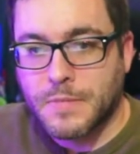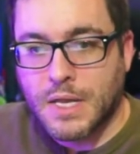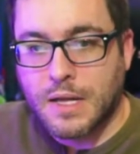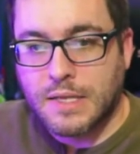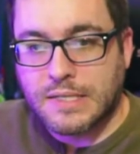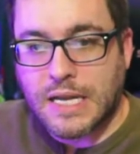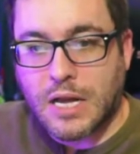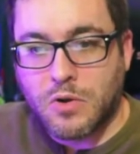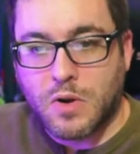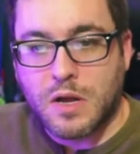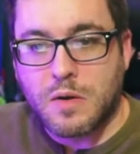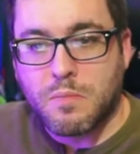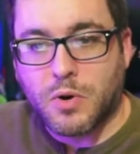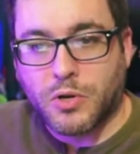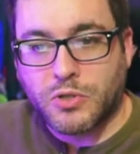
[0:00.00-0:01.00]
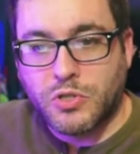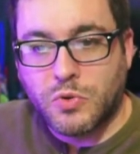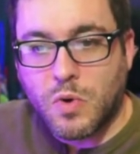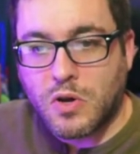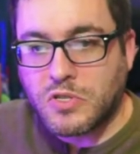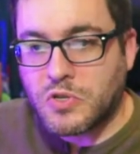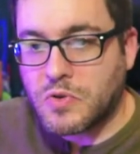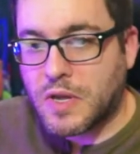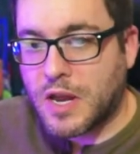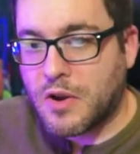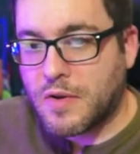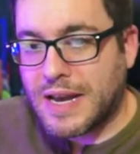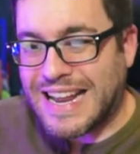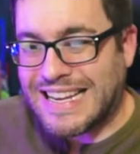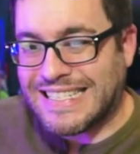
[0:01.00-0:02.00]
The Psycho Gundam Mark II also
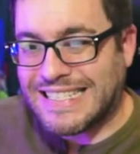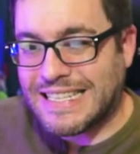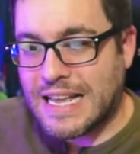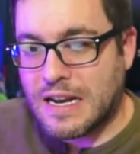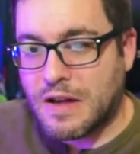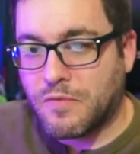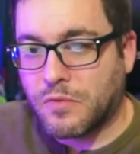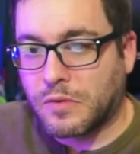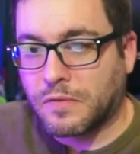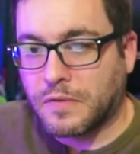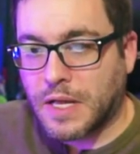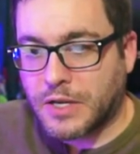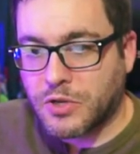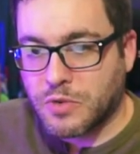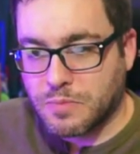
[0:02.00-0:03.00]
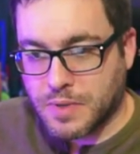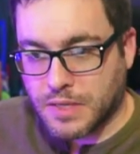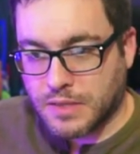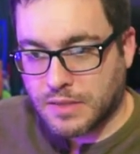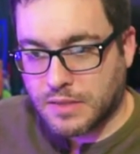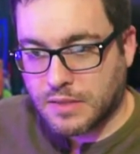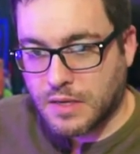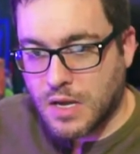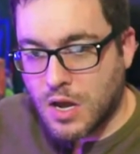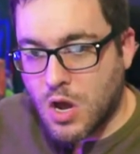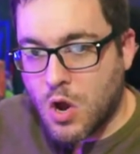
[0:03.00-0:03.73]
carried a set of reflector bits,